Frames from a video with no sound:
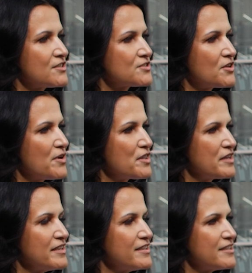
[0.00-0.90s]
So I
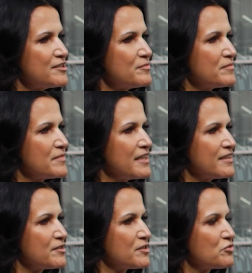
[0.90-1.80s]
think um,
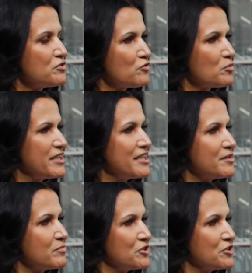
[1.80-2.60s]
the proof will be in the